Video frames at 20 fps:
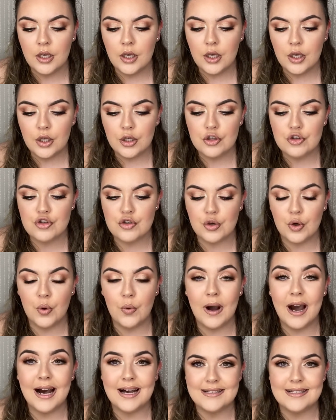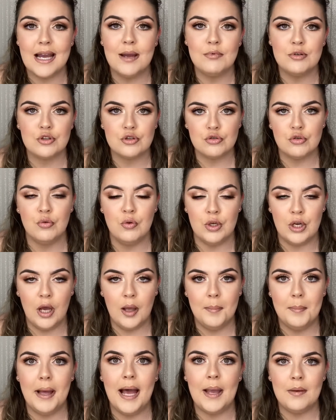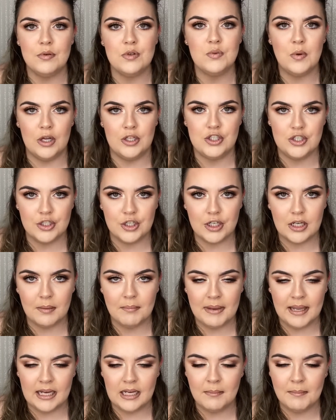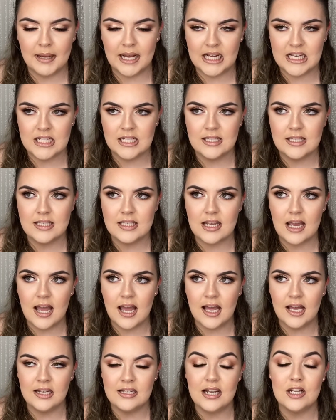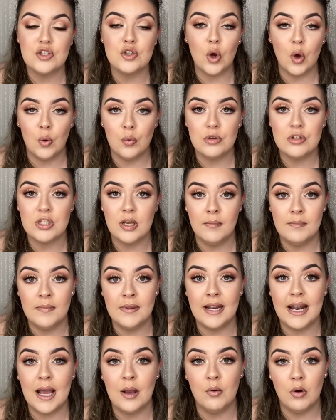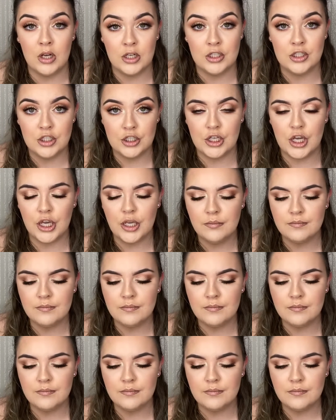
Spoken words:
So as I was growing up, I was watching her competing in pageants, and it's always something that I wanted to do.